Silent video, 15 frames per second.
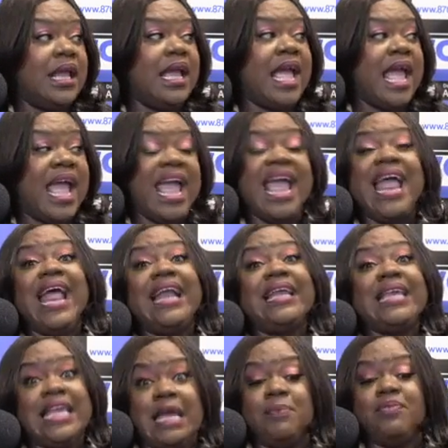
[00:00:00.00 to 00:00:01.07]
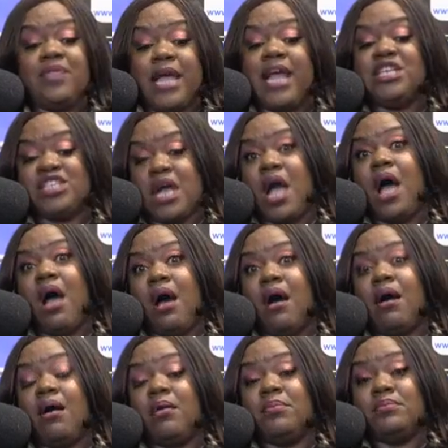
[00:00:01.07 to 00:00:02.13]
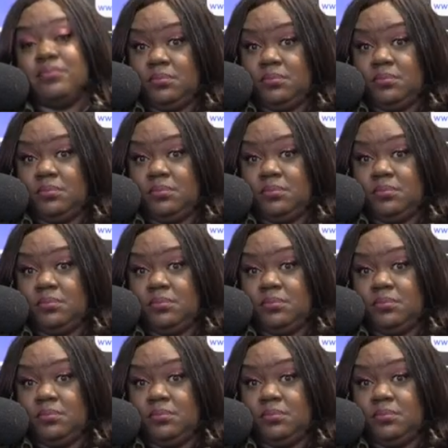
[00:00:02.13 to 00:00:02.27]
And keep their job.